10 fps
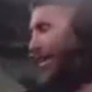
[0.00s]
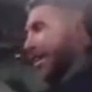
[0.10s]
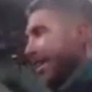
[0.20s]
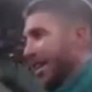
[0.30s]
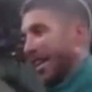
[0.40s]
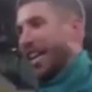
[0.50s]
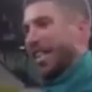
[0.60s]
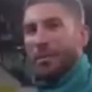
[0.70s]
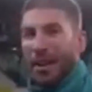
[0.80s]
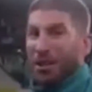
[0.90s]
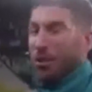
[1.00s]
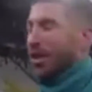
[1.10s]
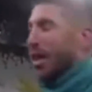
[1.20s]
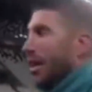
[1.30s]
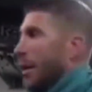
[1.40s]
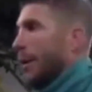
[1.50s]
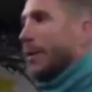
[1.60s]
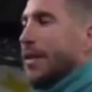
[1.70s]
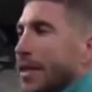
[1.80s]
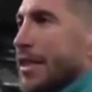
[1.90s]
someone asked him to do it, and he
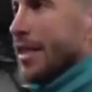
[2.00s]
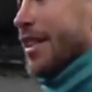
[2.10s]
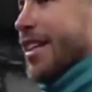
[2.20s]
just walks off